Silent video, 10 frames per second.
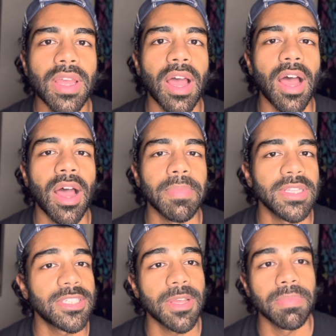I mean,
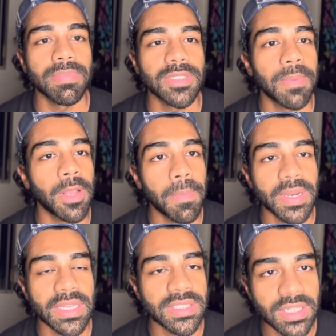some
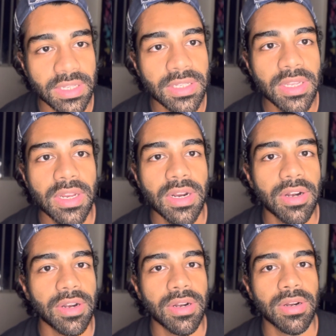companies still,
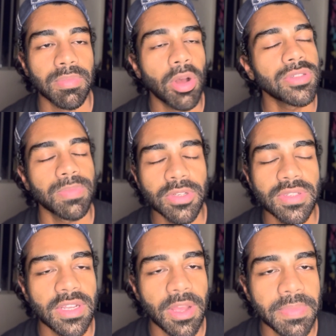or most of
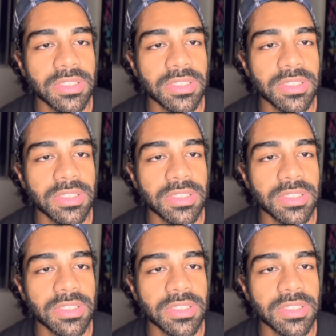the companies are